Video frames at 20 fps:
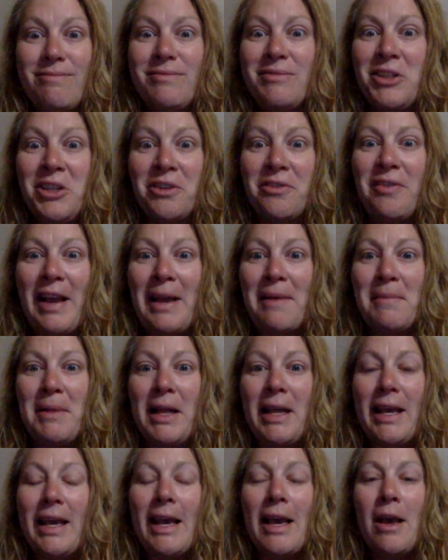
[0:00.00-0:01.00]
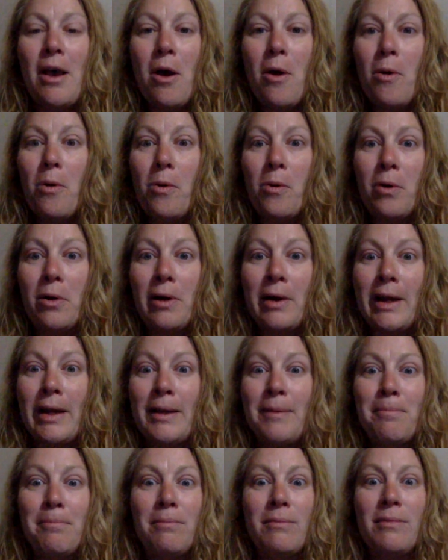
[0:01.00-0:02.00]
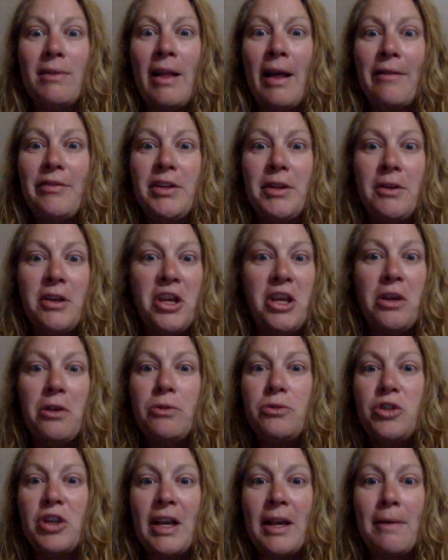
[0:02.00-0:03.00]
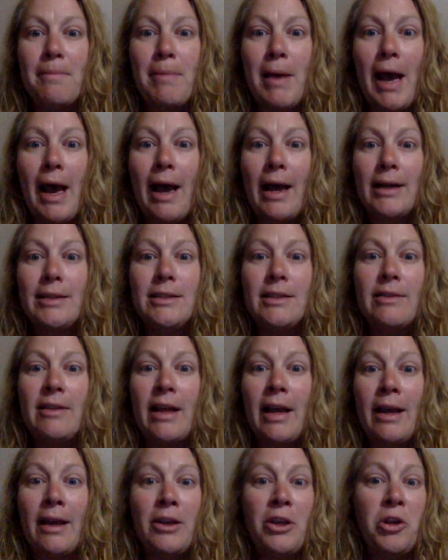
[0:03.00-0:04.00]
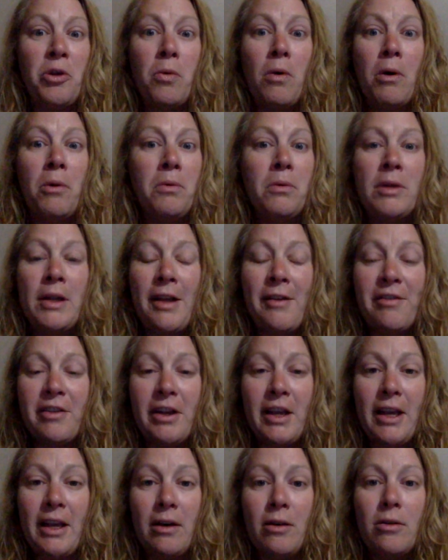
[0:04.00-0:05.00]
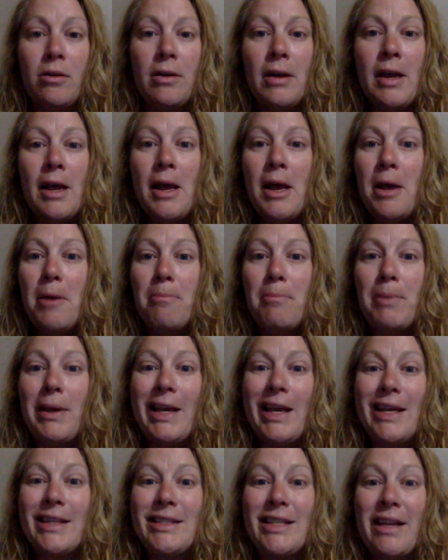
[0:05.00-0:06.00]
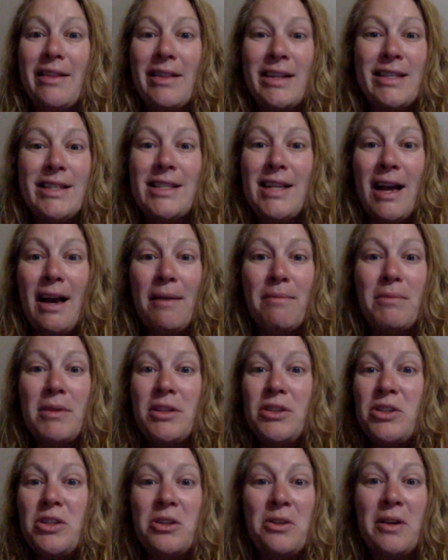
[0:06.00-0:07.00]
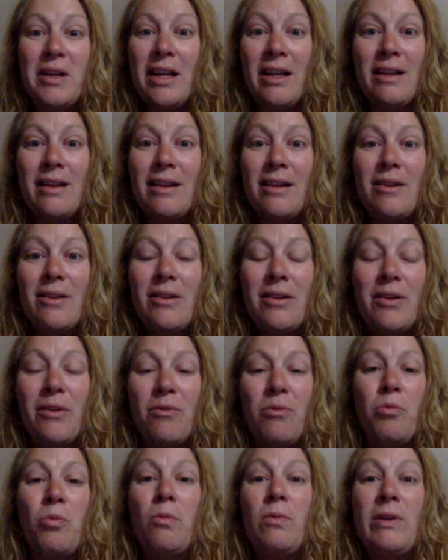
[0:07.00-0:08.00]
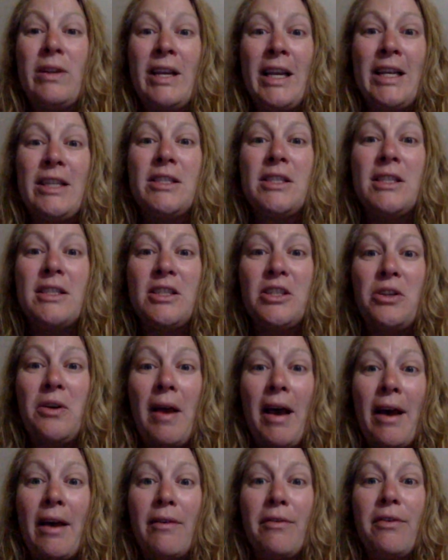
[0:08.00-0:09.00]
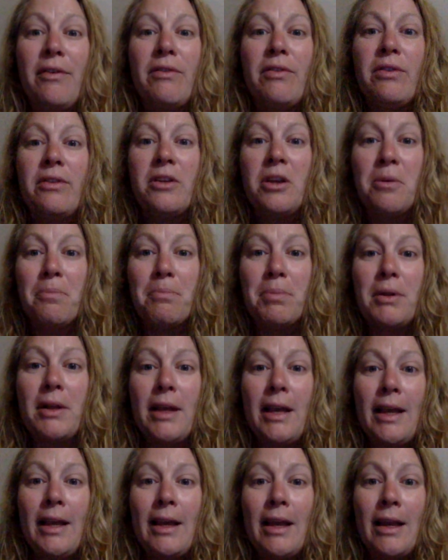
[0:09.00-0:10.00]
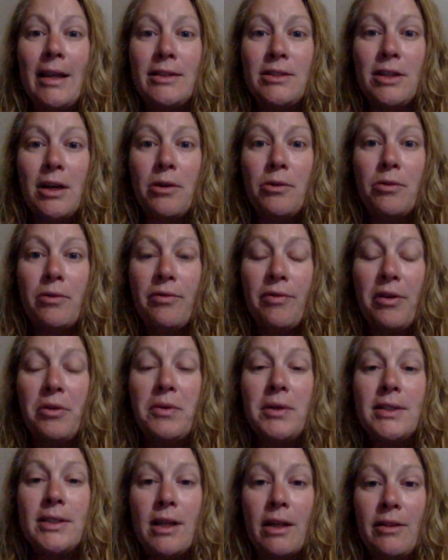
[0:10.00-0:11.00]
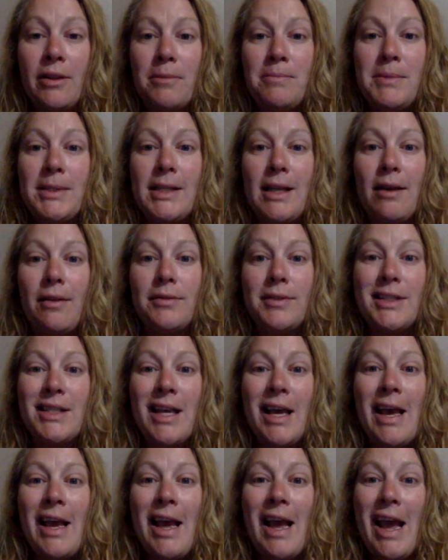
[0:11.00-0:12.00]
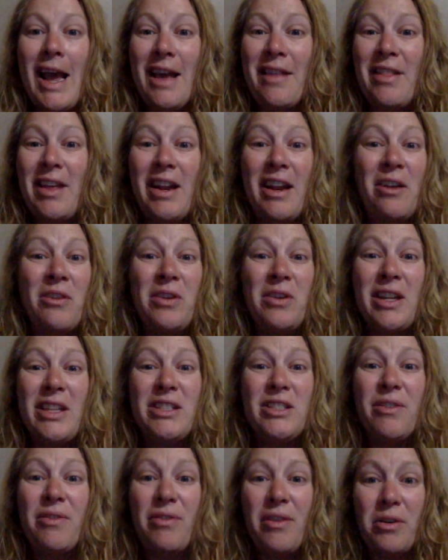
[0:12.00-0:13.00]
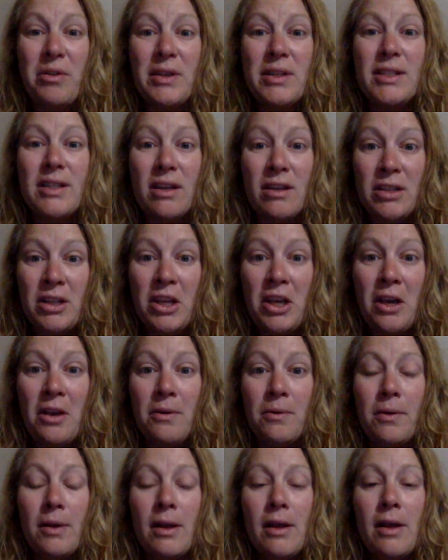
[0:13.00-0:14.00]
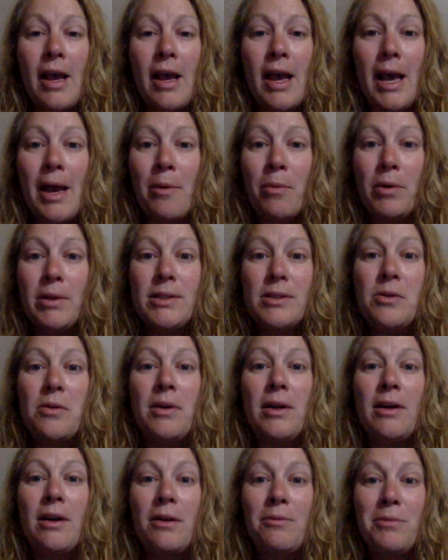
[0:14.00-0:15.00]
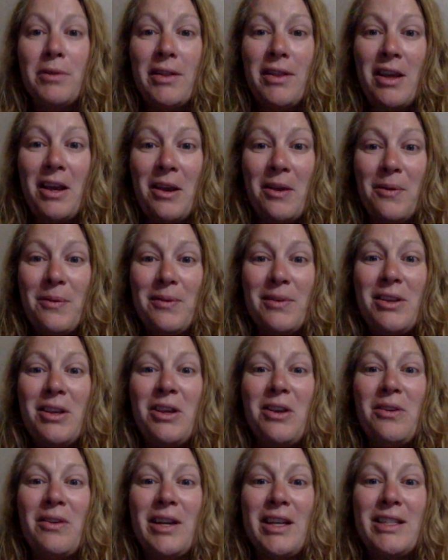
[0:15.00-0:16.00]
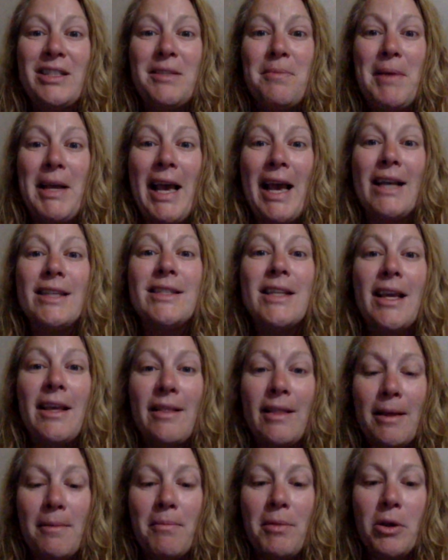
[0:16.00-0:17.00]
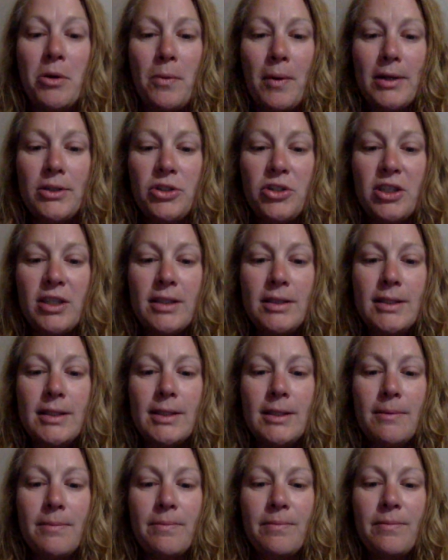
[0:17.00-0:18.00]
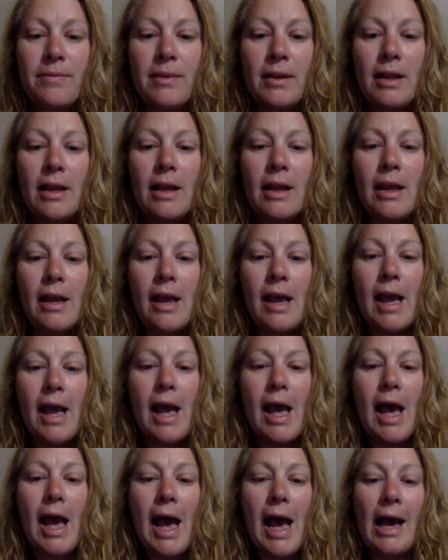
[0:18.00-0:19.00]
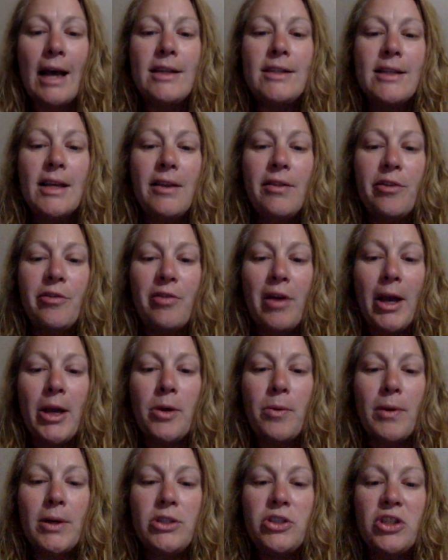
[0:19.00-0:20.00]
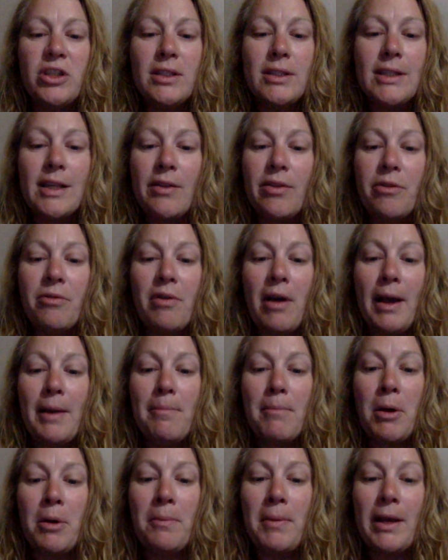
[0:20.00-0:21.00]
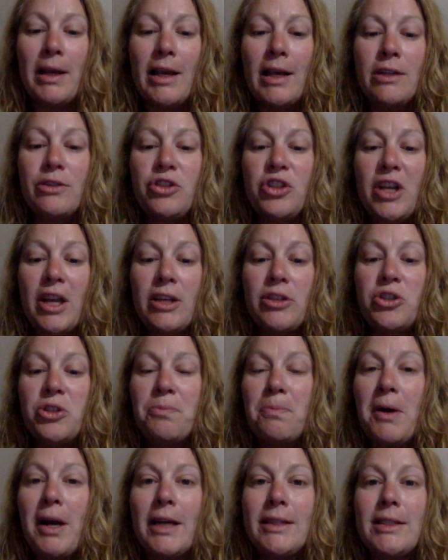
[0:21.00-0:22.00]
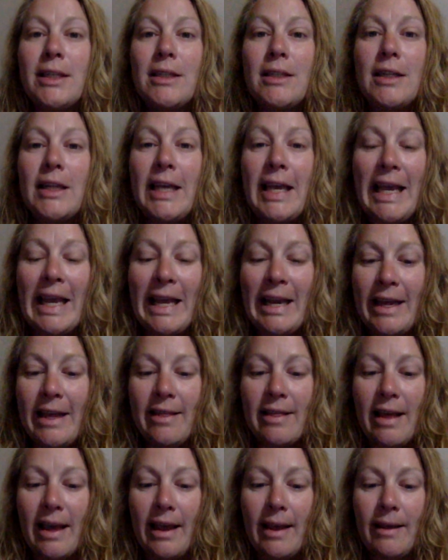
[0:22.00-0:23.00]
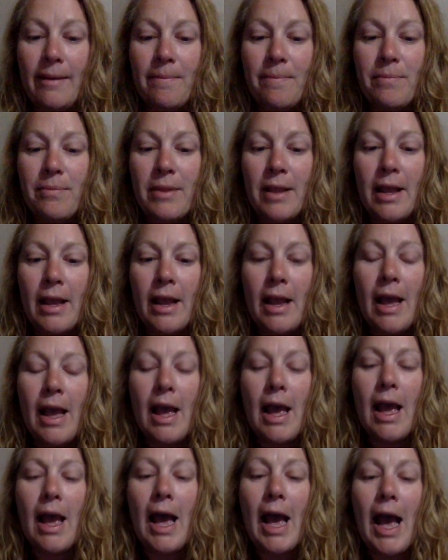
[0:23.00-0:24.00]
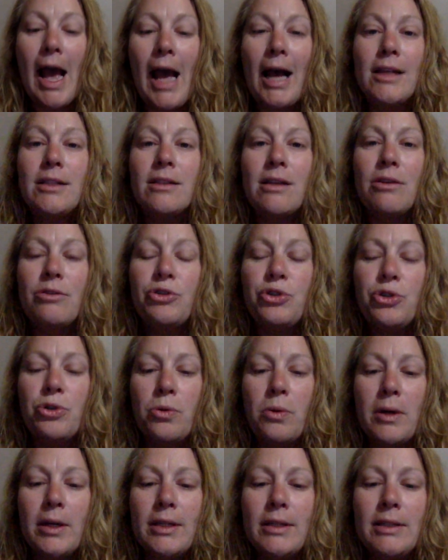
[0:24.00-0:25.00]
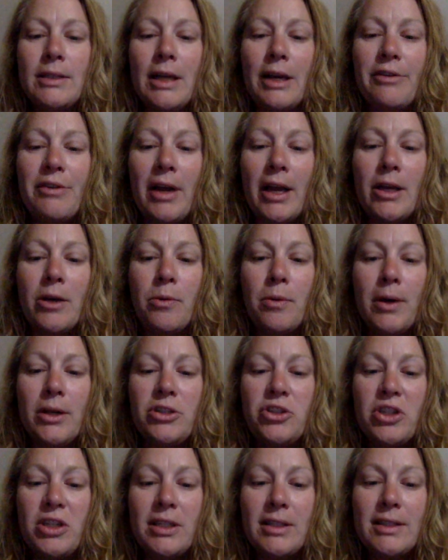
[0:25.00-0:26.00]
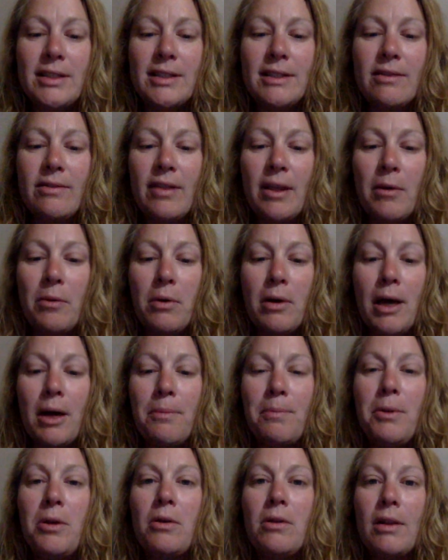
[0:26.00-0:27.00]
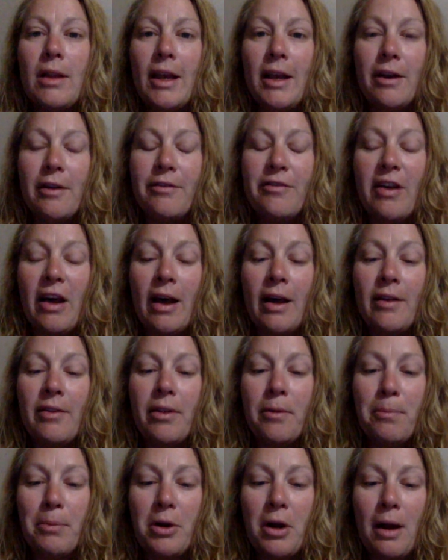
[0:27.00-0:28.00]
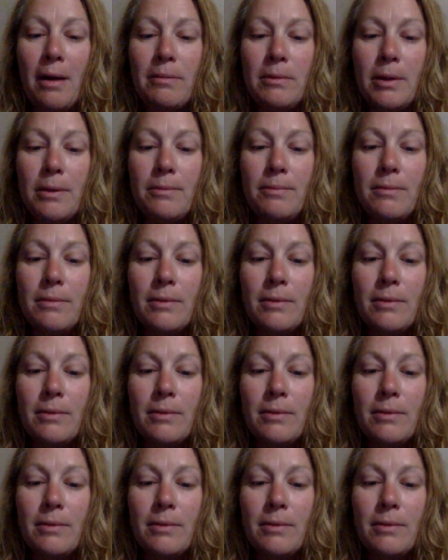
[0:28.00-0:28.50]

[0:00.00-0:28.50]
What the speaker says: your family or it left a huge impact that you all will never heal. Because at this time, the student needs to have complete and total focus on themselves, and they don't need to focus on you and what's going on with you. You need to be asking them the questions. Asking the right questions at the right moment can change practically anything. Ask short, direct questions that will help you clarify the problem.